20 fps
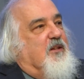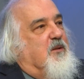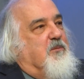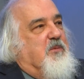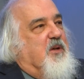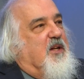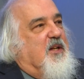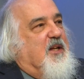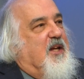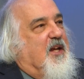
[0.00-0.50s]

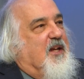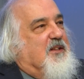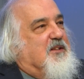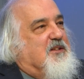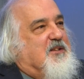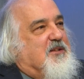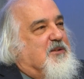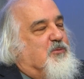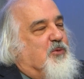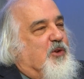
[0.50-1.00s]
Then the meeting
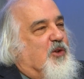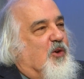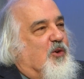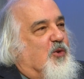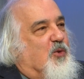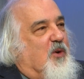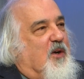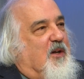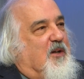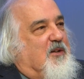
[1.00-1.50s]
ends and we
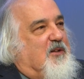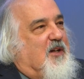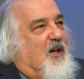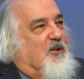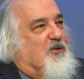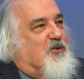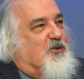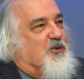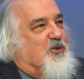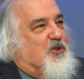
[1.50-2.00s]
go to our
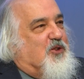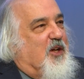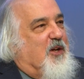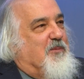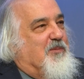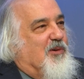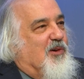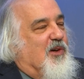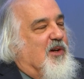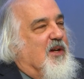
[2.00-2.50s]
council
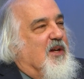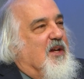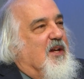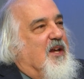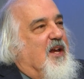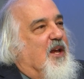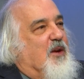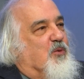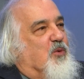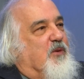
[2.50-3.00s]
chamber
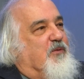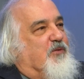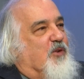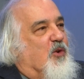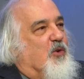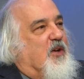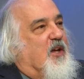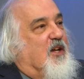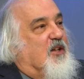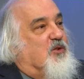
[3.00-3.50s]
and we
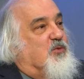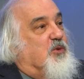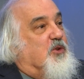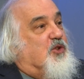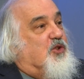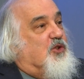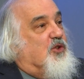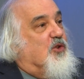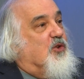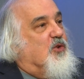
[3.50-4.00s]
vote as
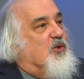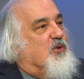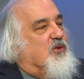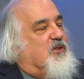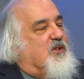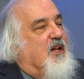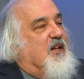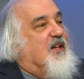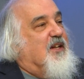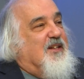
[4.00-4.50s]
we
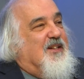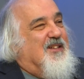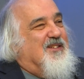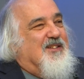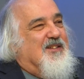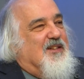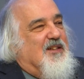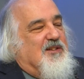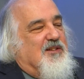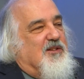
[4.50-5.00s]
choose, and he
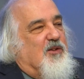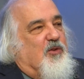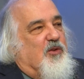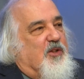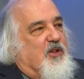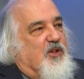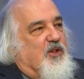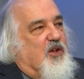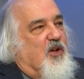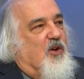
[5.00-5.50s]
doesn't
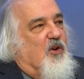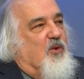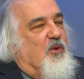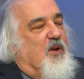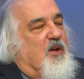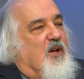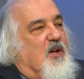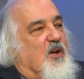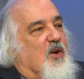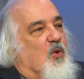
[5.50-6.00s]
necessarily
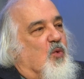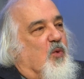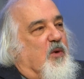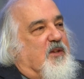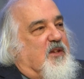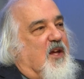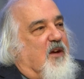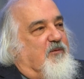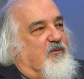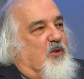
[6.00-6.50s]
know
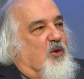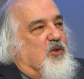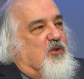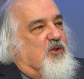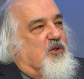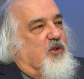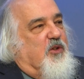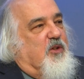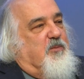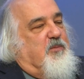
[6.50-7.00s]
what that
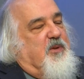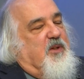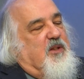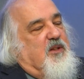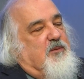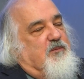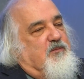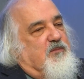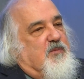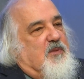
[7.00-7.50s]
vote's going to
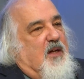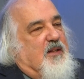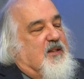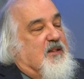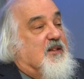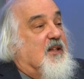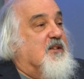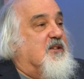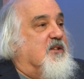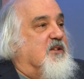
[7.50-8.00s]
be.
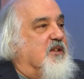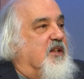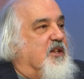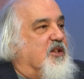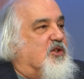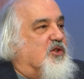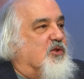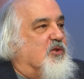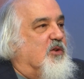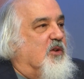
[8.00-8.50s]
I think that's the
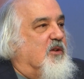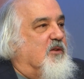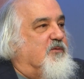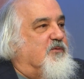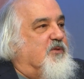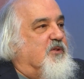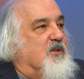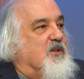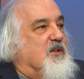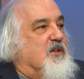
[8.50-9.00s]
nature
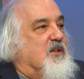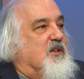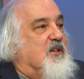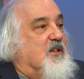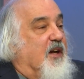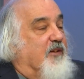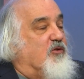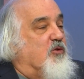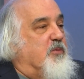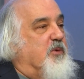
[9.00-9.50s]
of
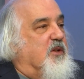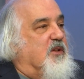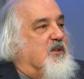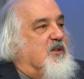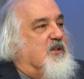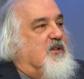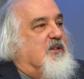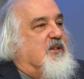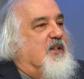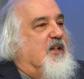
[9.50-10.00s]

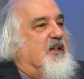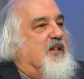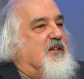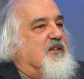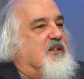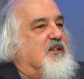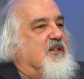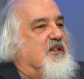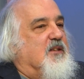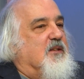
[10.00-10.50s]
government,
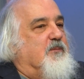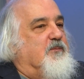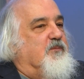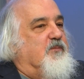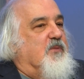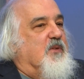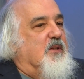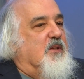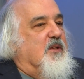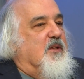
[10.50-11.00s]
that
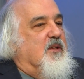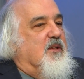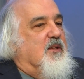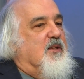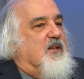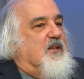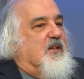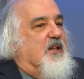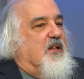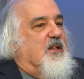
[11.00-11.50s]

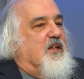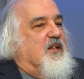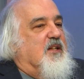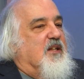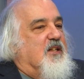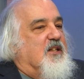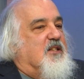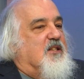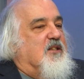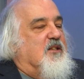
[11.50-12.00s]

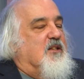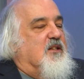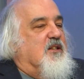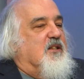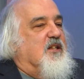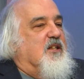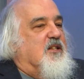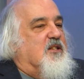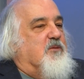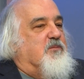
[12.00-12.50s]
you need
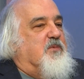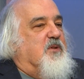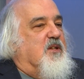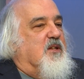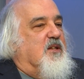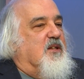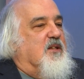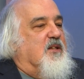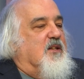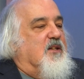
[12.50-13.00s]
to
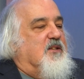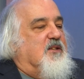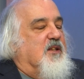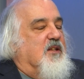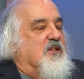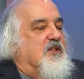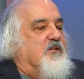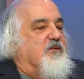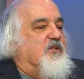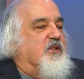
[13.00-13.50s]
be
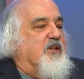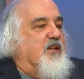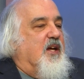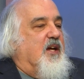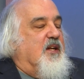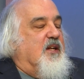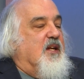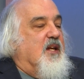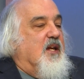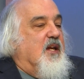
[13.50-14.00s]
attentive to
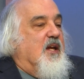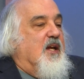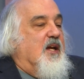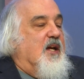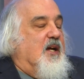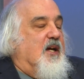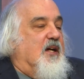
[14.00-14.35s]
that.